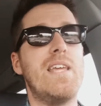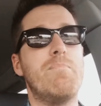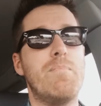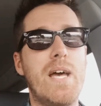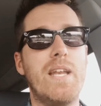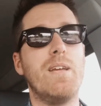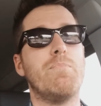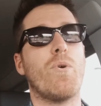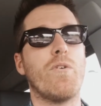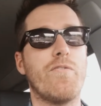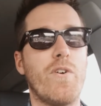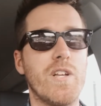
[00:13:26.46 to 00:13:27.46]
many
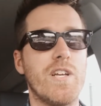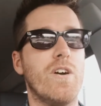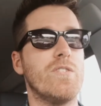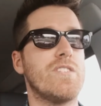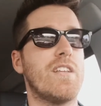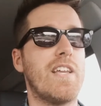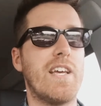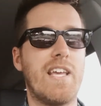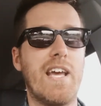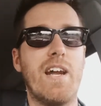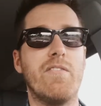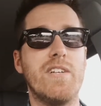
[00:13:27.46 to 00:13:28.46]
portfolios that they
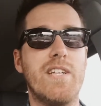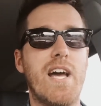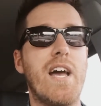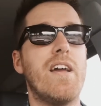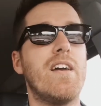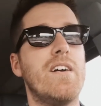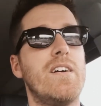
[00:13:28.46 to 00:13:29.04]
get every day.